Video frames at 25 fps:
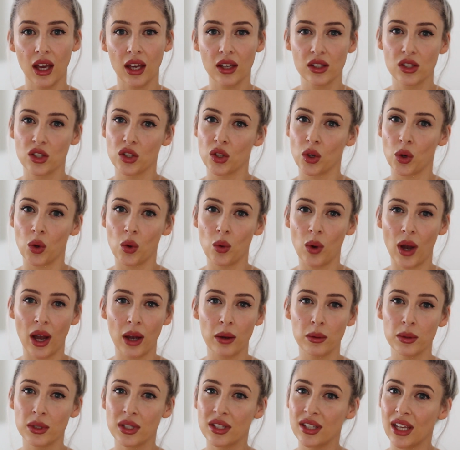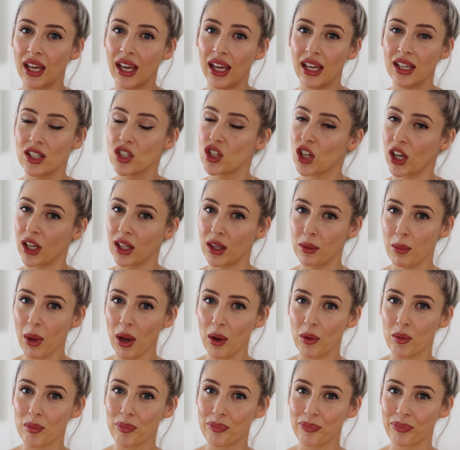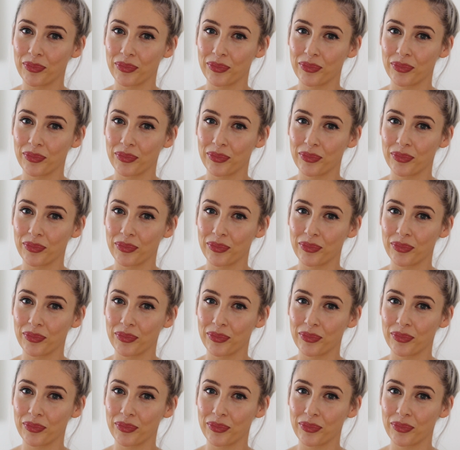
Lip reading: So I would say check them out.